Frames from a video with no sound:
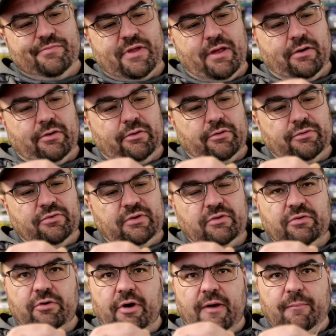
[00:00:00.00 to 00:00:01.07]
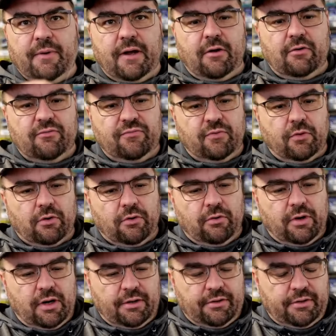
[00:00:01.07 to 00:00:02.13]
I don't know, 6 or 8 pound
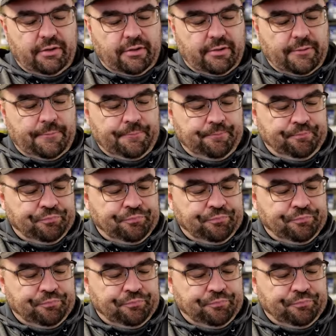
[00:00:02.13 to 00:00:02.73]
fluoro on here.